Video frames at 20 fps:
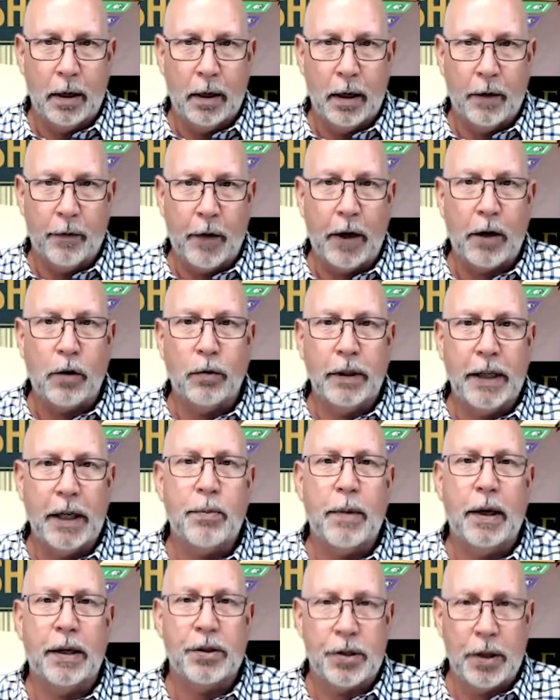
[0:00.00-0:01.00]
If I don't lead
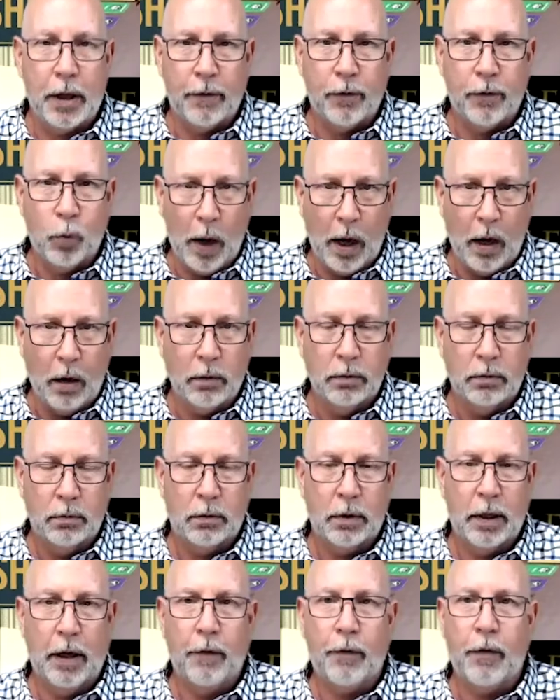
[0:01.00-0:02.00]
myself well,
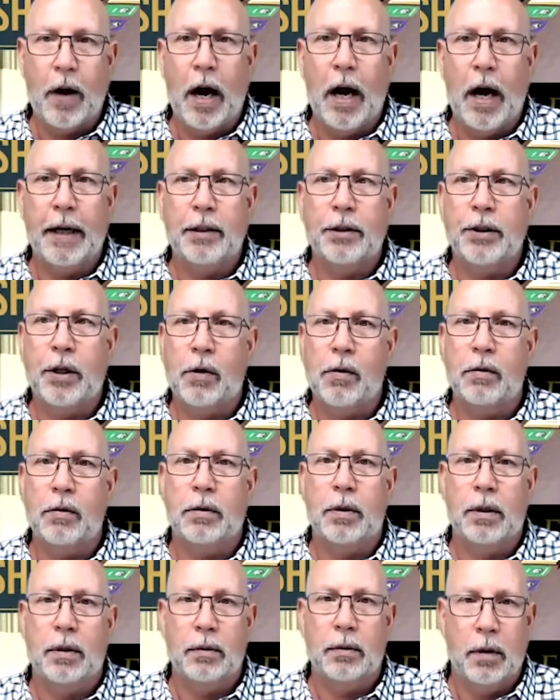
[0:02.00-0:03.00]
if I don't,
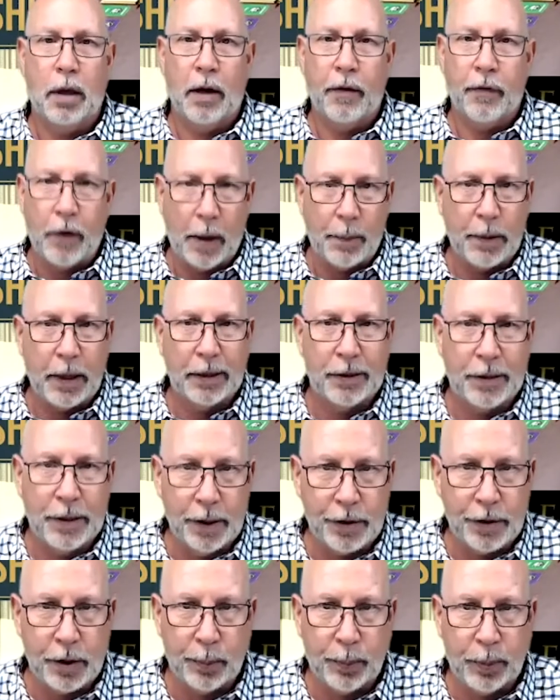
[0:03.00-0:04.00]
if I'm not
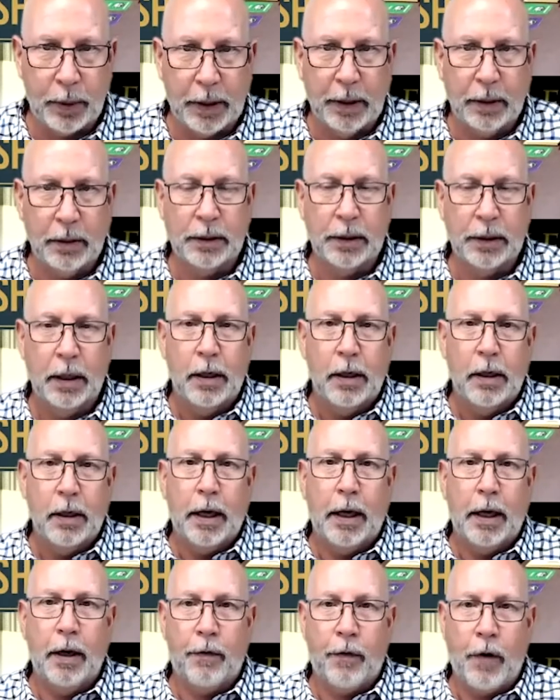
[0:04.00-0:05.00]
disciplined,
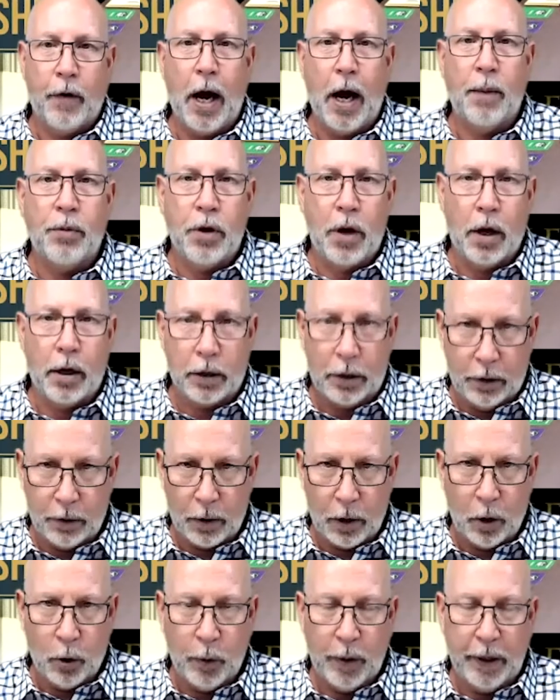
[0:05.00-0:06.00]
if I'm not
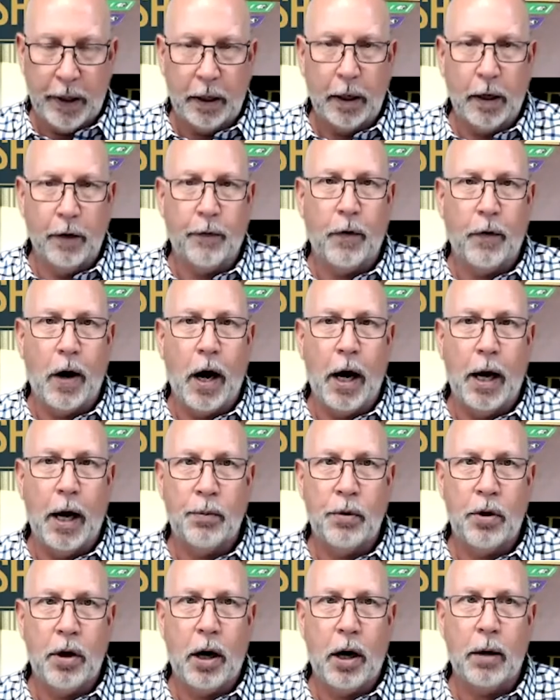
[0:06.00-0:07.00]
growing, if I'm
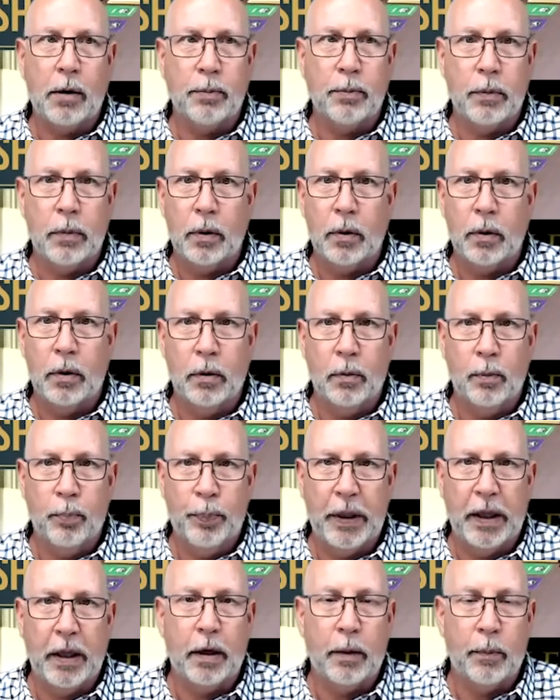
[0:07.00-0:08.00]
not
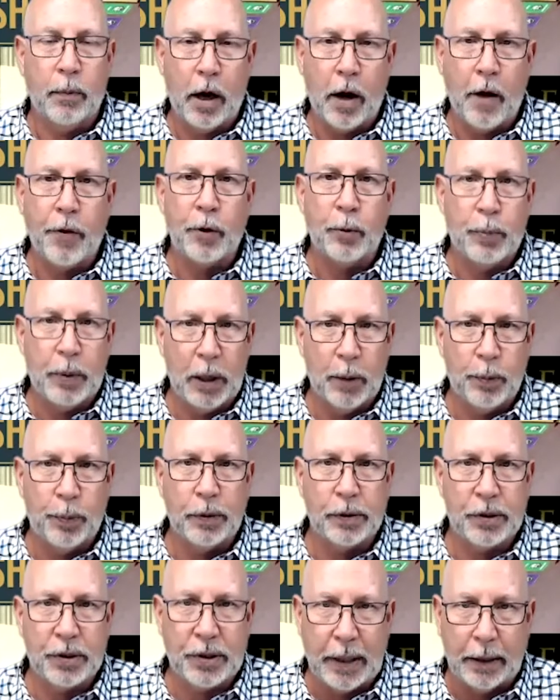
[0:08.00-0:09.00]
being other people
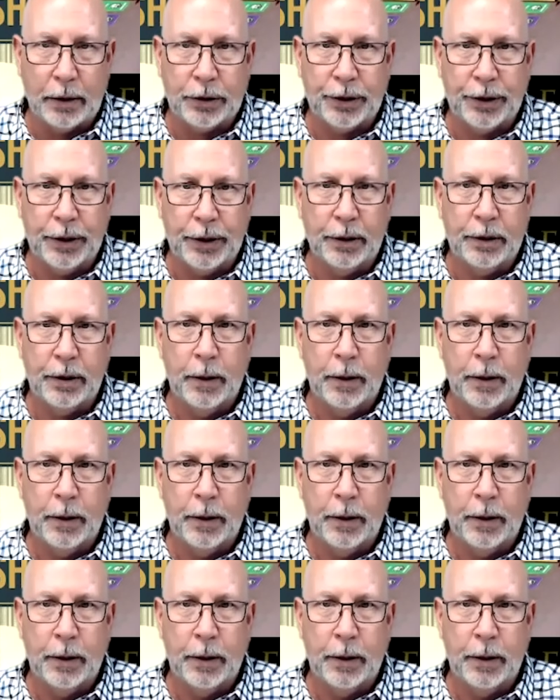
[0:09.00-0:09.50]
centered,